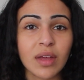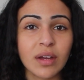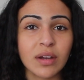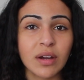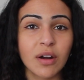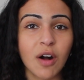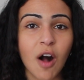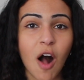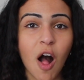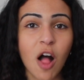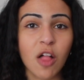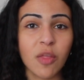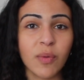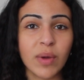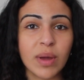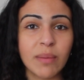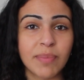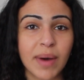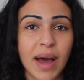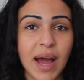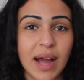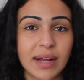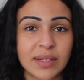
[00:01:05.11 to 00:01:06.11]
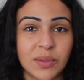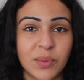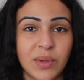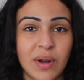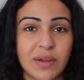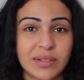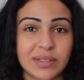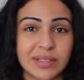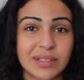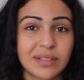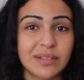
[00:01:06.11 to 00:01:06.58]
go all the way back to when
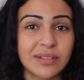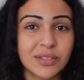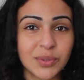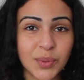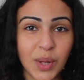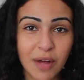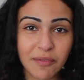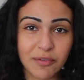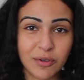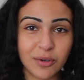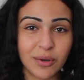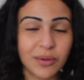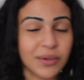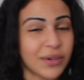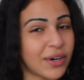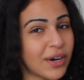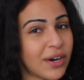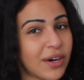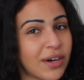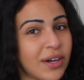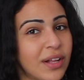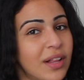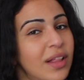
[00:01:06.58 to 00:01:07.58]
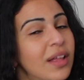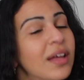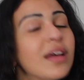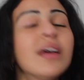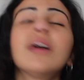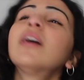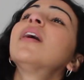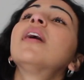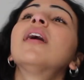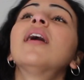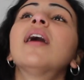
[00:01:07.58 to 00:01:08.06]
I was a little 12-year-old girl.
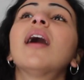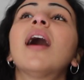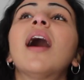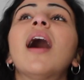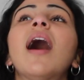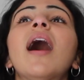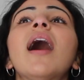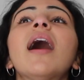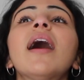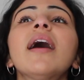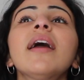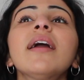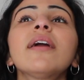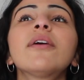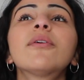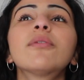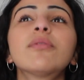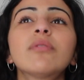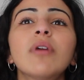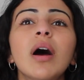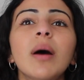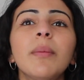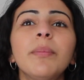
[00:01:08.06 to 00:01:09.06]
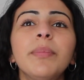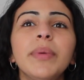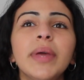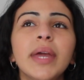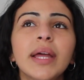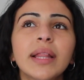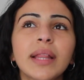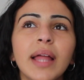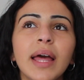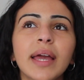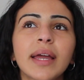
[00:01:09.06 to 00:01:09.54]
I grew up
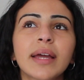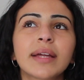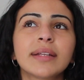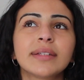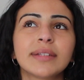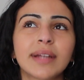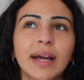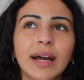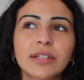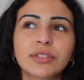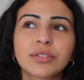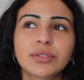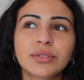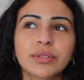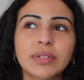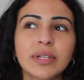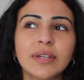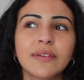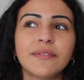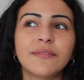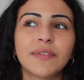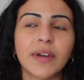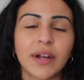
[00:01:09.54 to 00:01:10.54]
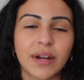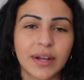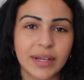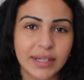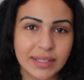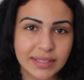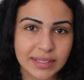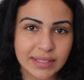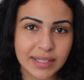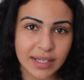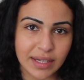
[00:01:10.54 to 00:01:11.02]
being like naturally very
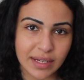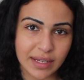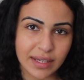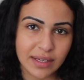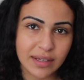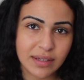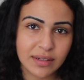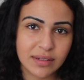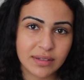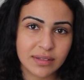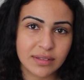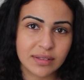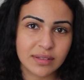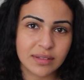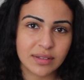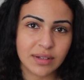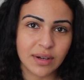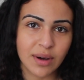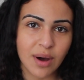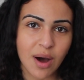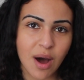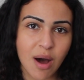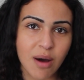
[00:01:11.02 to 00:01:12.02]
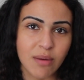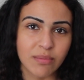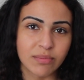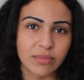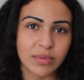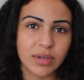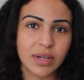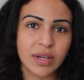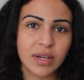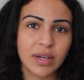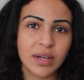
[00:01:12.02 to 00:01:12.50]
skinny.
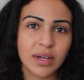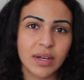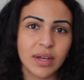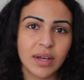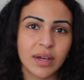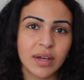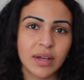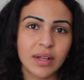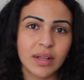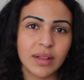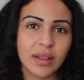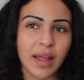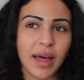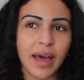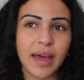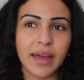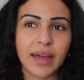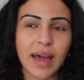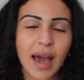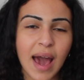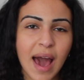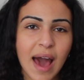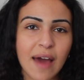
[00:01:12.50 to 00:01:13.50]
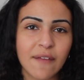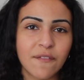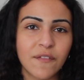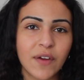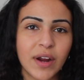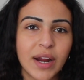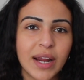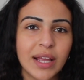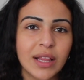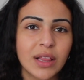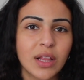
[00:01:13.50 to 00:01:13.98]
Like I had
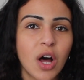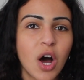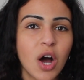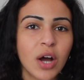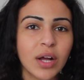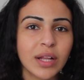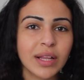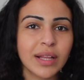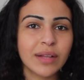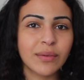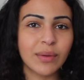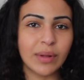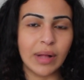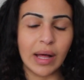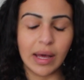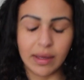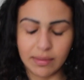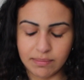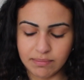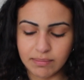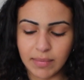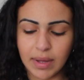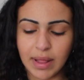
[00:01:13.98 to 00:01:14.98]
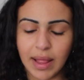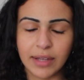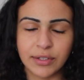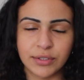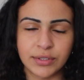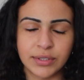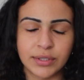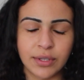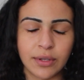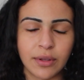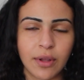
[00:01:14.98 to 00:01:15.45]
very long, well, my legs
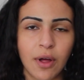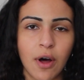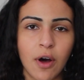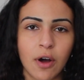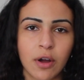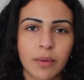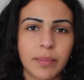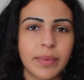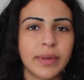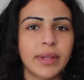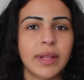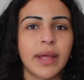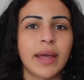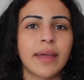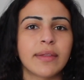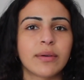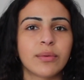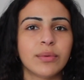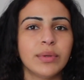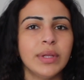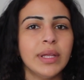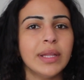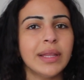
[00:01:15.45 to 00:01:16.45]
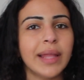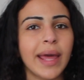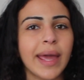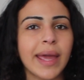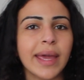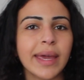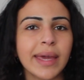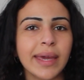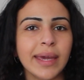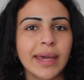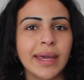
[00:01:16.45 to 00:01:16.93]
are still long, but like they're really
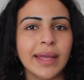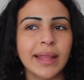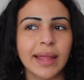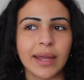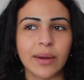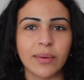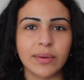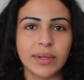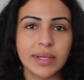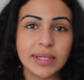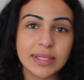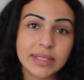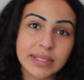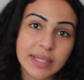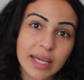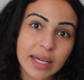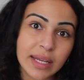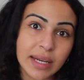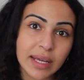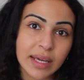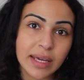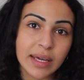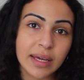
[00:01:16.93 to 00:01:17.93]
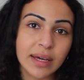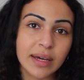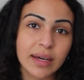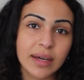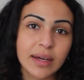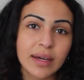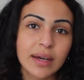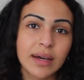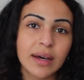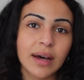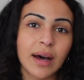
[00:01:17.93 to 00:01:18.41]
lanky, like really skinny.
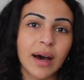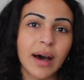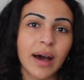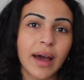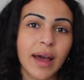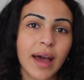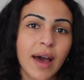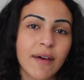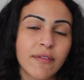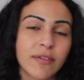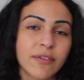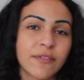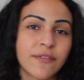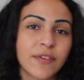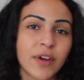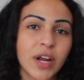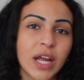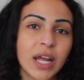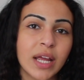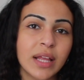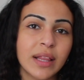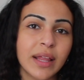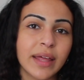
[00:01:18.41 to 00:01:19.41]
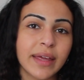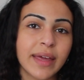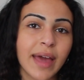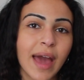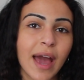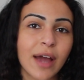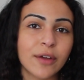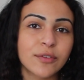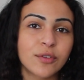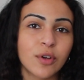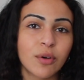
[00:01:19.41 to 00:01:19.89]
I have a very like
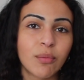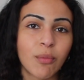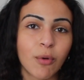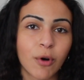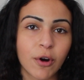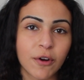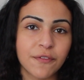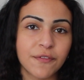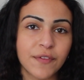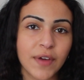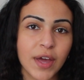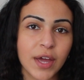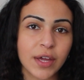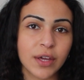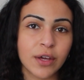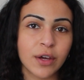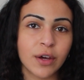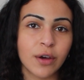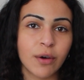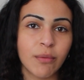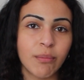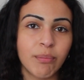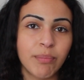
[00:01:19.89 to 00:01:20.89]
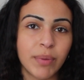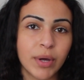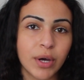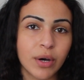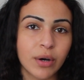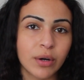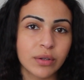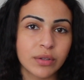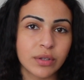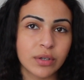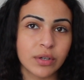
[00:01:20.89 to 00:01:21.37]
ectomorphic
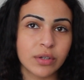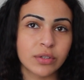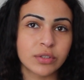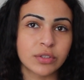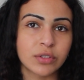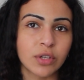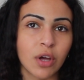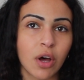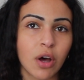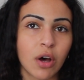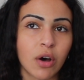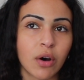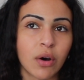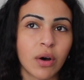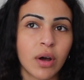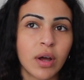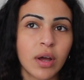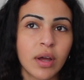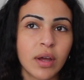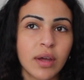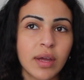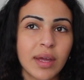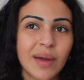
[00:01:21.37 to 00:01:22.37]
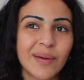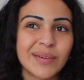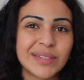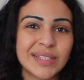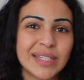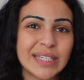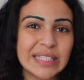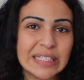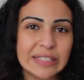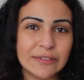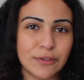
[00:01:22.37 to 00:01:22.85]
build, so it was
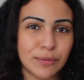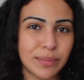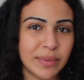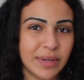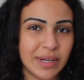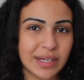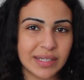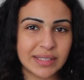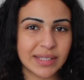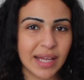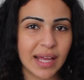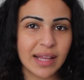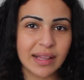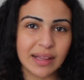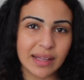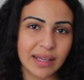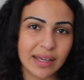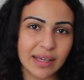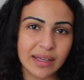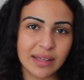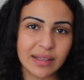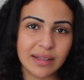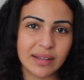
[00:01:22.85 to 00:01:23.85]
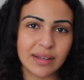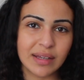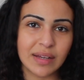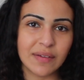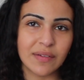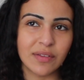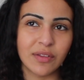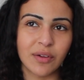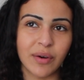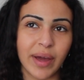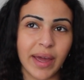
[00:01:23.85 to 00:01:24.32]
easy for me to stay lean
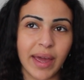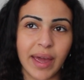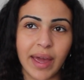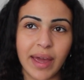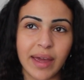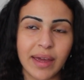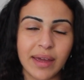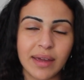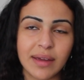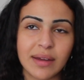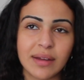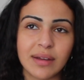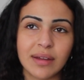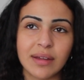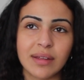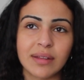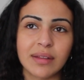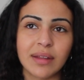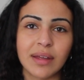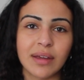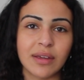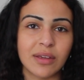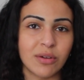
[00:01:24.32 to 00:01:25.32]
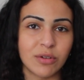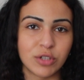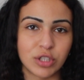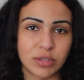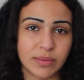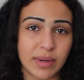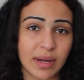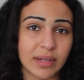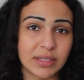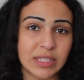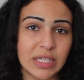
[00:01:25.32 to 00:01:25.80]
even though I ate in like huge
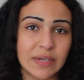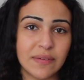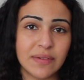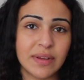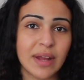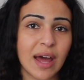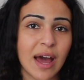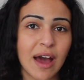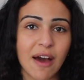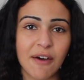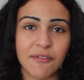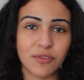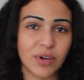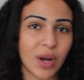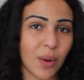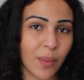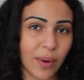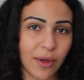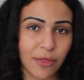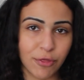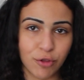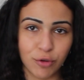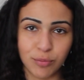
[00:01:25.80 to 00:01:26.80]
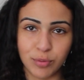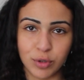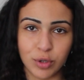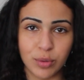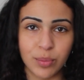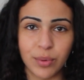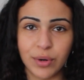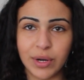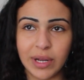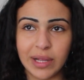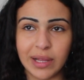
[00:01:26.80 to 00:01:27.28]
amounts. Even after I went through
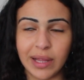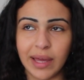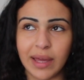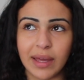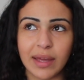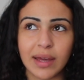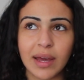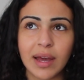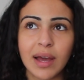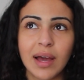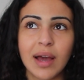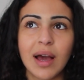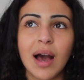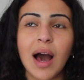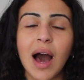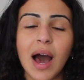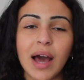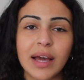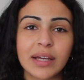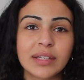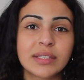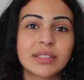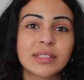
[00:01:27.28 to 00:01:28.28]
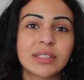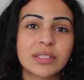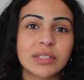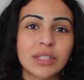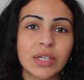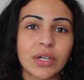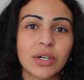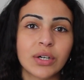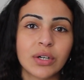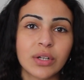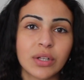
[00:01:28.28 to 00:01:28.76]
puberty, like I
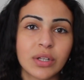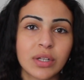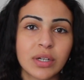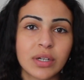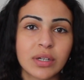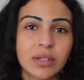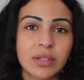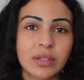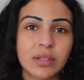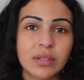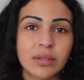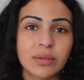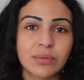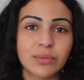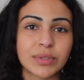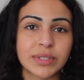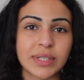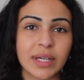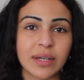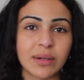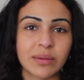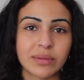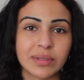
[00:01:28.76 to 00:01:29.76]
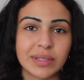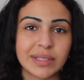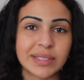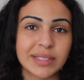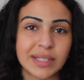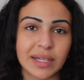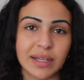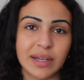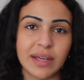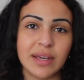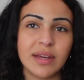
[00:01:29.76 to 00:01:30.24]
still was like really
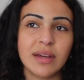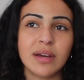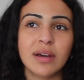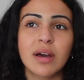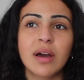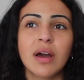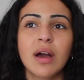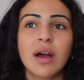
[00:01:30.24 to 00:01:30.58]
skinny.